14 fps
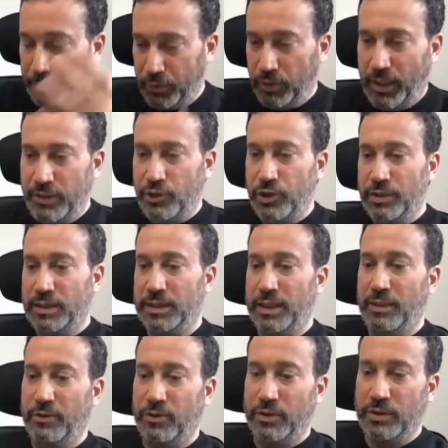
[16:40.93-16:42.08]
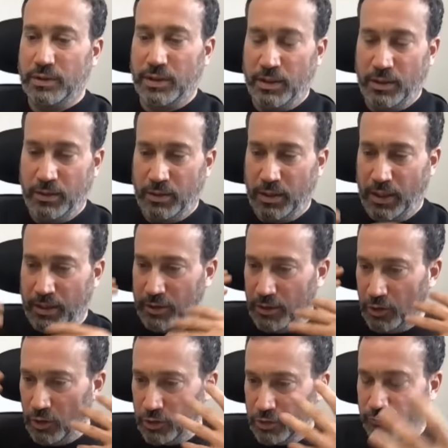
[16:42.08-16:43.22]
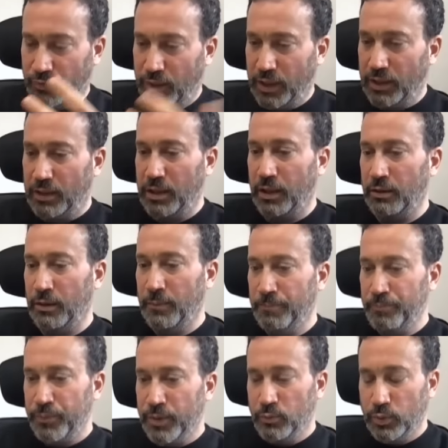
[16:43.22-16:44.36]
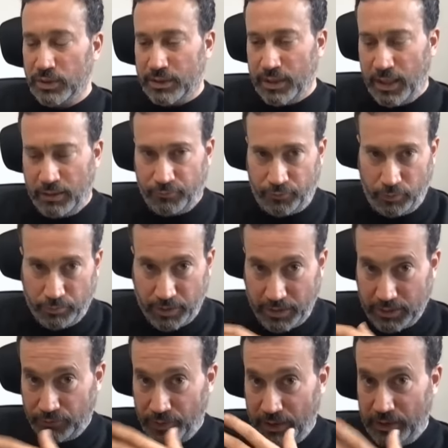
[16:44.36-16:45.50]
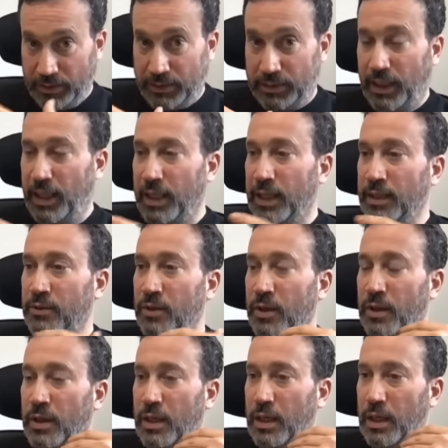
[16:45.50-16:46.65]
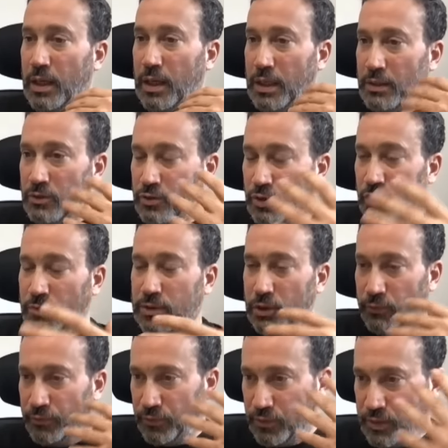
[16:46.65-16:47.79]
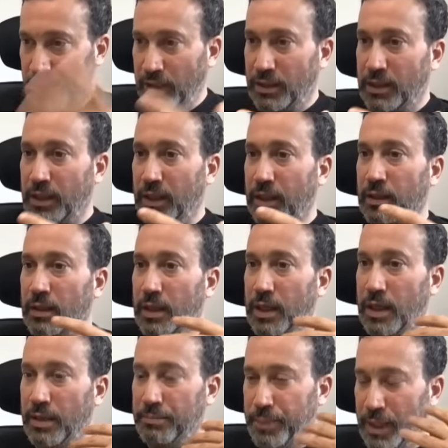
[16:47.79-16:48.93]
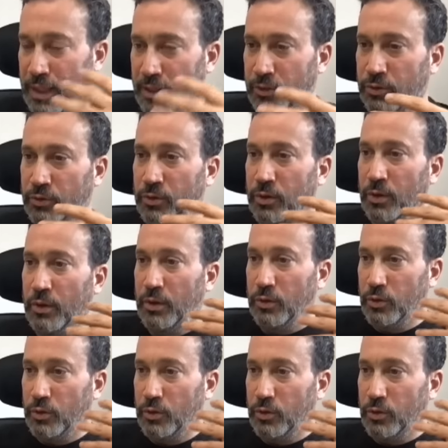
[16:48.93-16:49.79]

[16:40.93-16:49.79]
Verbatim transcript: population centers? And, and a lot of thinking was done from the Israeli side in terms of thinking about